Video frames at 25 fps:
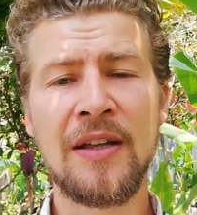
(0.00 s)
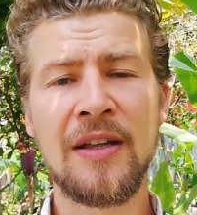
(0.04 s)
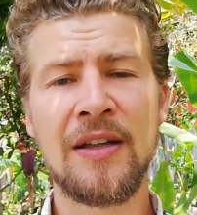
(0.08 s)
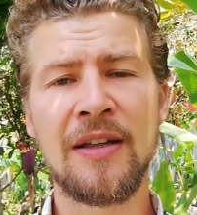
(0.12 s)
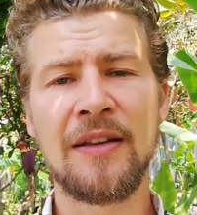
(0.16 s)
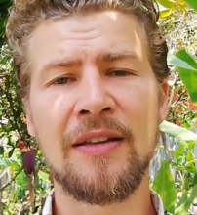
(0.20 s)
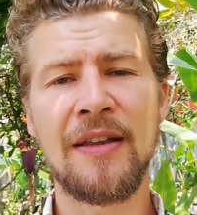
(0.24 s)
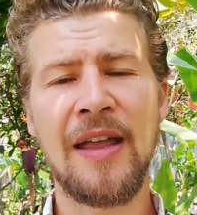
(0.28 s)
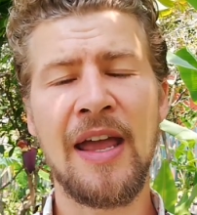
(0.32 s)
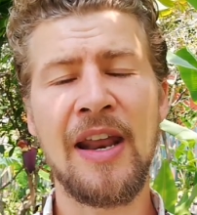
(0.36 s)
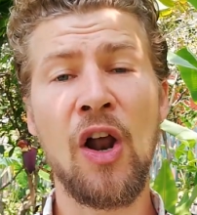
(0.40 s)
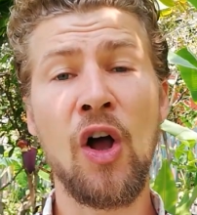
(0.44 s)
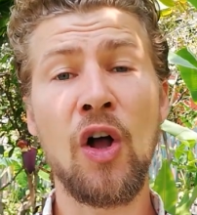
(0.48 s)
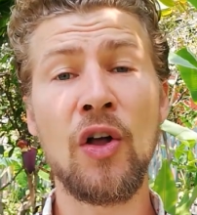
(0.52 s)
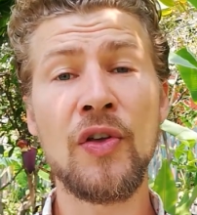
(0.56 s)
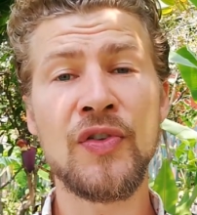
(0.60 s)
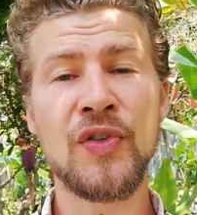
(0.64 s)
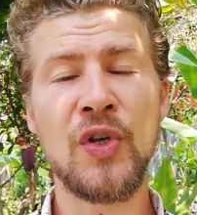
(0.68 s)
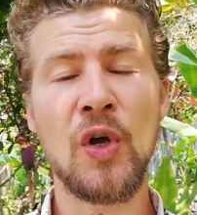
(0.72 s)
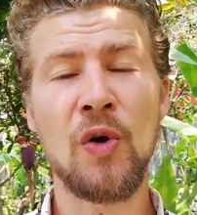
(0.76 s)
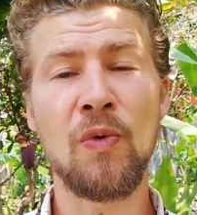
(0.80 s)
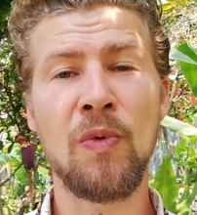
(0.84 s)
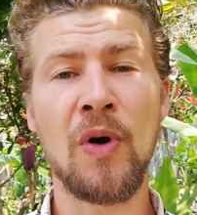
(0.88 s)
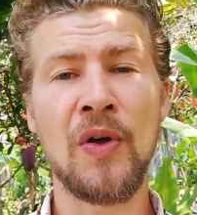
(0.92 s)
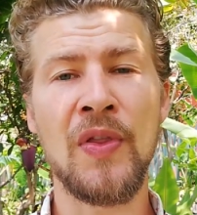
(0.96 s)
And then
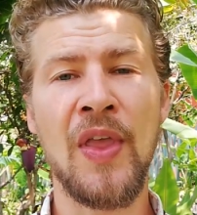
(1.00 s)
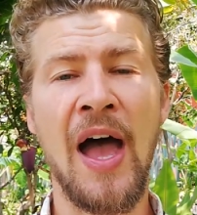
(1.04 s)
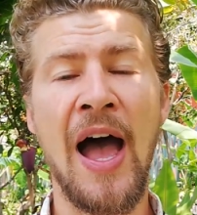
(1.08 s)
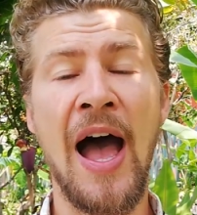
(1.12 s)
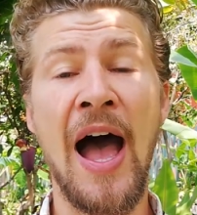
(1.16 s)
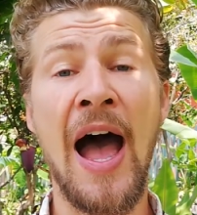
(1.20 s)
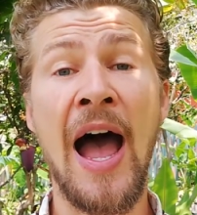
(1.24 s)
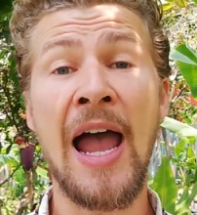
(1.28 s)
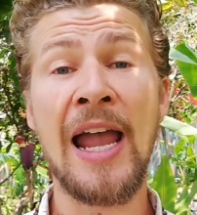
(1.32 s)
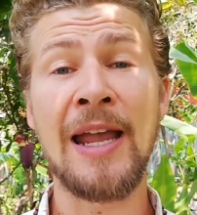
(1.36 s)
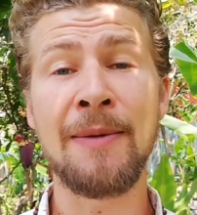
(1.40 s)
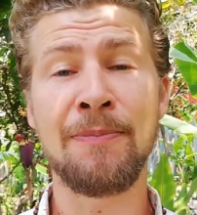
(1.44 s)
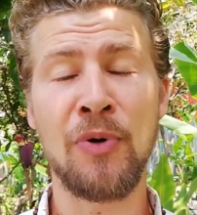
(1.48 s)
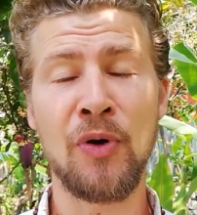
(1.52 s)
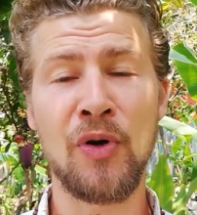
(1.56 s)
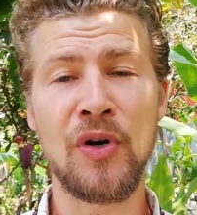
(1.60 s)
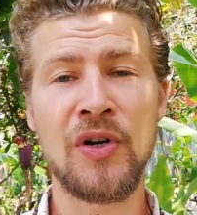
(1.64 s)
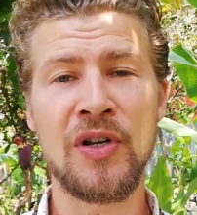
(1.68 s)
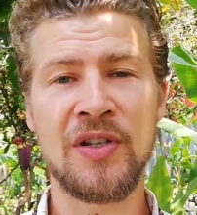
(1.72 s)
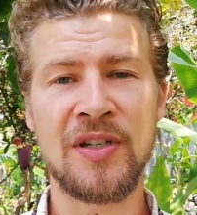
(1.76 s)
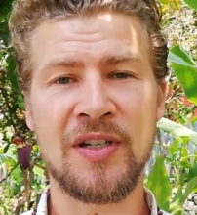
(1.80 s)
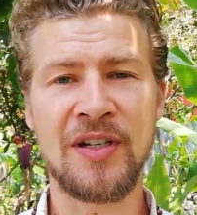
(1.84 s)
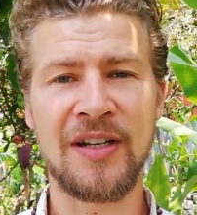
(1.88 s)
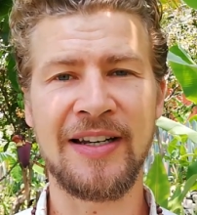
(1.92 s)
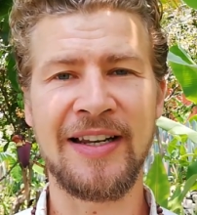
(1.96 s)
also what I
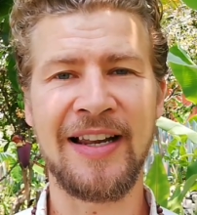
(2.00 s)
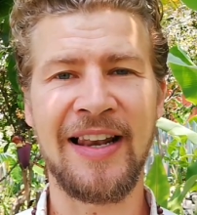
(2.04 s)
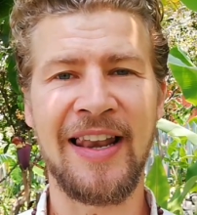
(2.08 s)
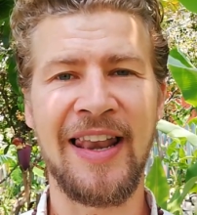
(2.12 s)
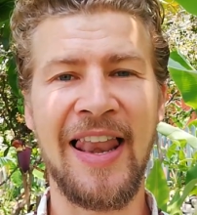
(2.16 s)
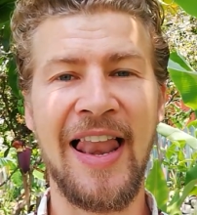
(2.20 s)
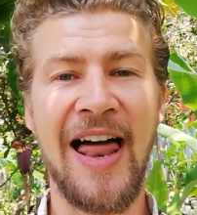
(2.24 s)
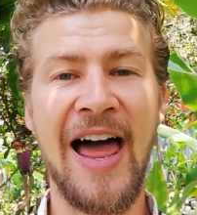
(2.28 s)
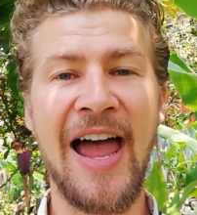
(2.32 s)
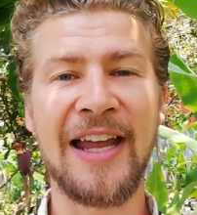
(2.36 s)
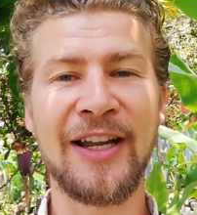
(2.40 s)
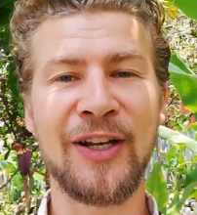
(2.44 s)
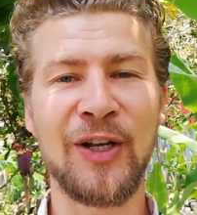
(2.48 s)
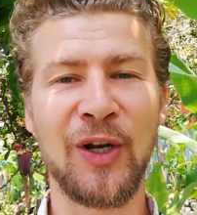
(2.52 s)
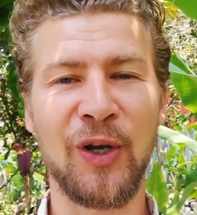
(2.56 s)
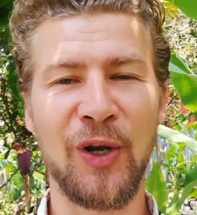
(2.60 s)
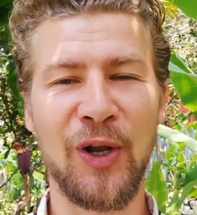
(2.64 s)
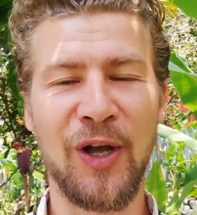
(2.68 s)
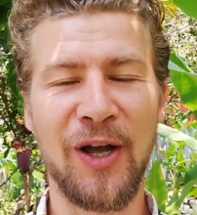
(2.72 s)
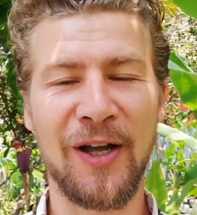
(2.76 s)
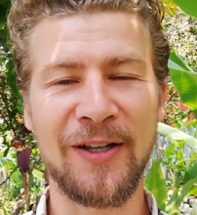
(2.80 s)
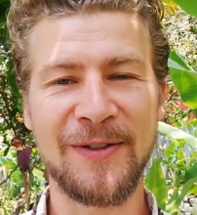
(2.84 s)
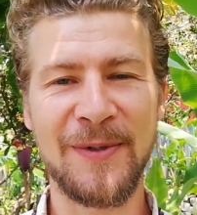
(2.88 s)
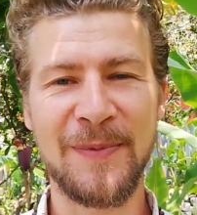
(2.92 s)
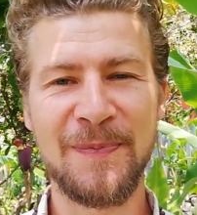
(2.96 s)
personally like a
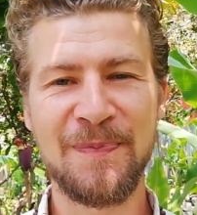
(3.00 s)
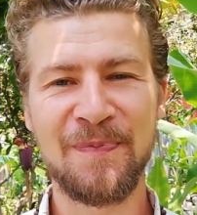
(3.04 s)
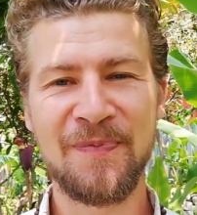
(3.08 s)
lot